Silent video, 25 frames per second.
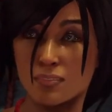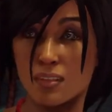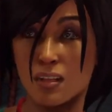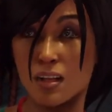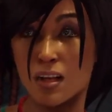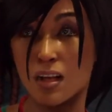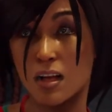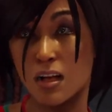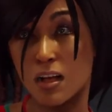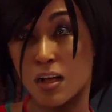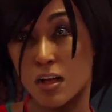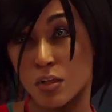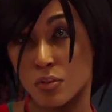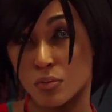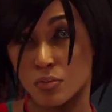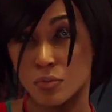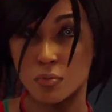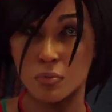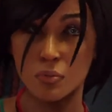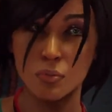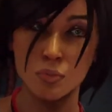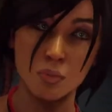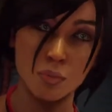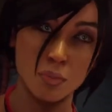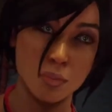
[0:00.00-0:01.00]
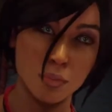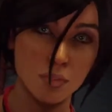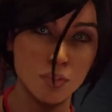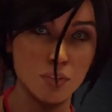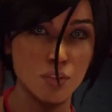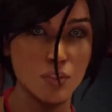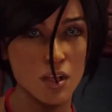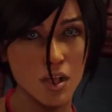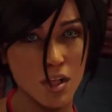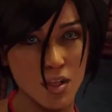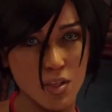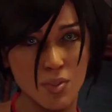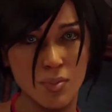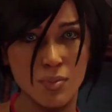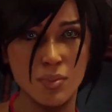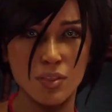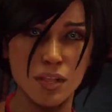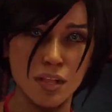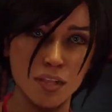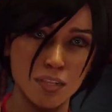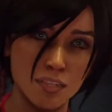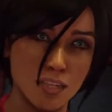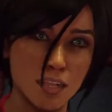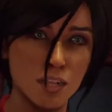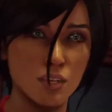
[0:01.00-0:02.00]
Oh.
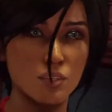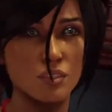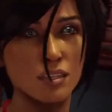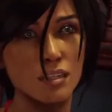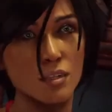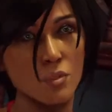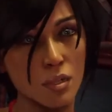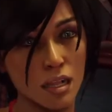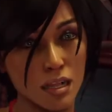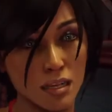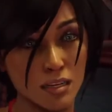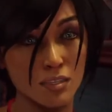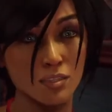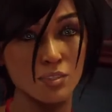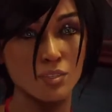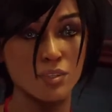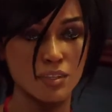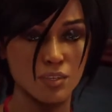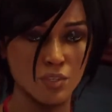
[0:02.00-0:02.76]
Okay, I see where this is